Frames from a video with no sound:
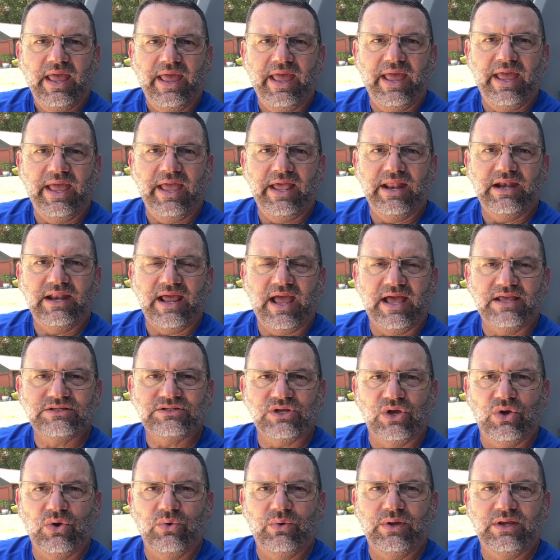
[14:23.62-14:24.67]
And as
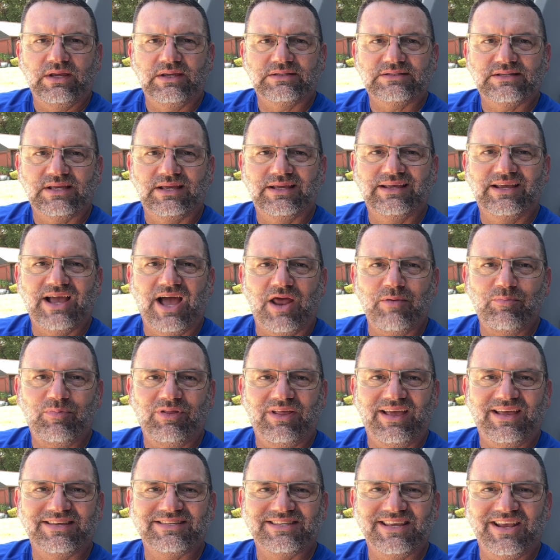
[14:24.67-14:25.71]
always, God
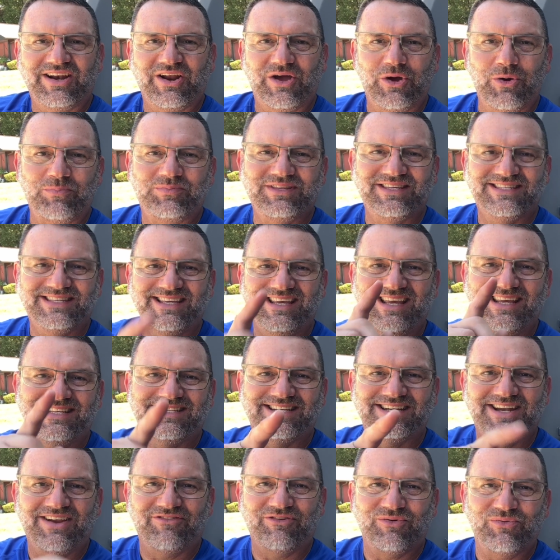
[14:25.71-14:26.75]
bless, and I hope to see
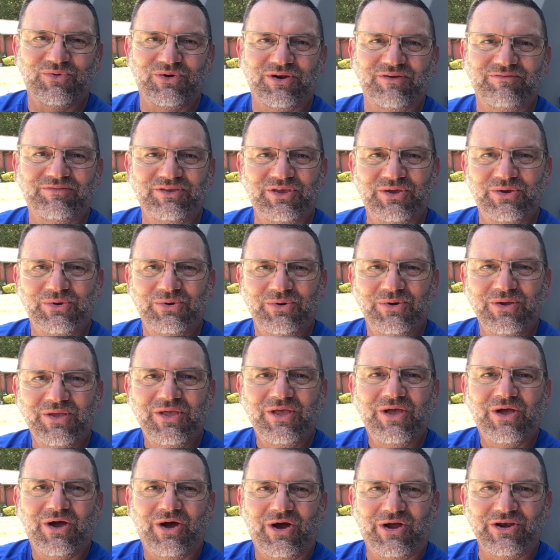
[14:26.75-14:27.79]
each and every one of you
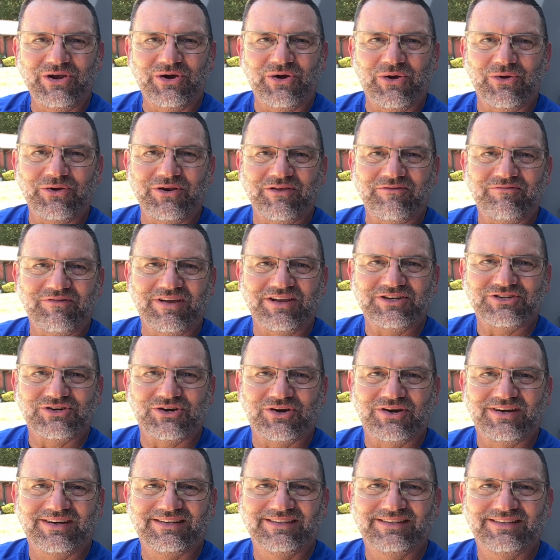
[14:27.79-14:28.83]
on your own
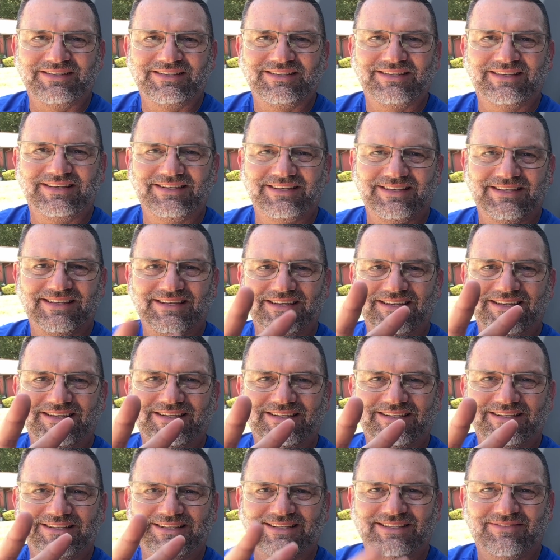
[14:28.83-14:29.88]
adventure.
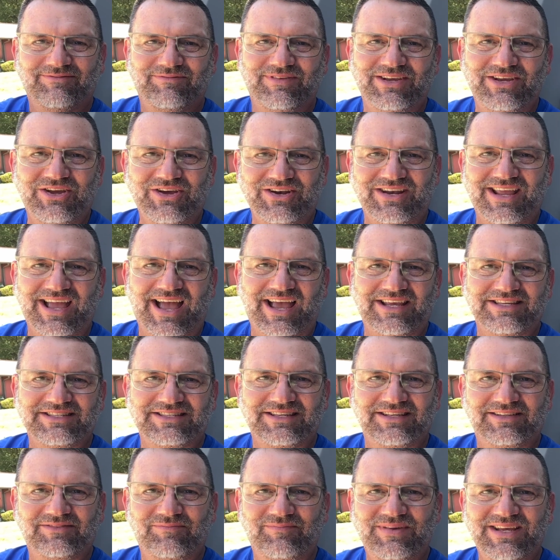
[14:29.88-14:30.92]
Be good, guys.
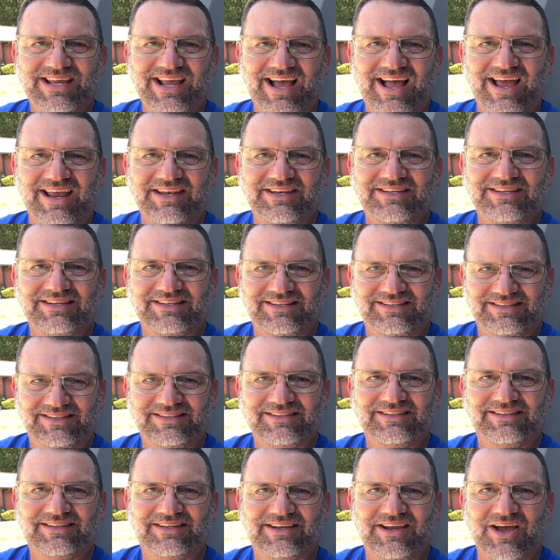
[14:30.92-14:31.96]
Be kind.
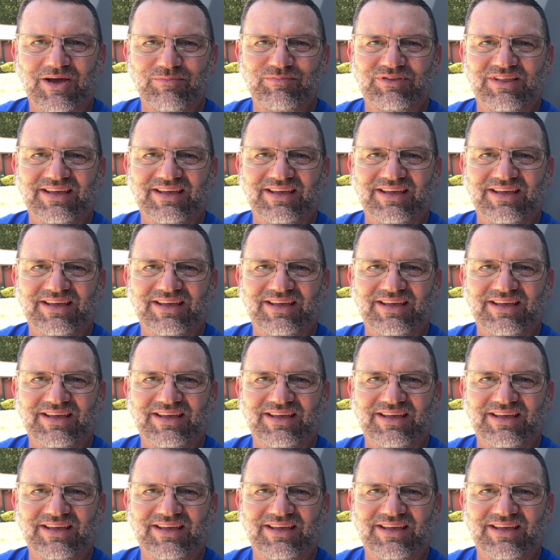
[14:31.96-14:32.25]
God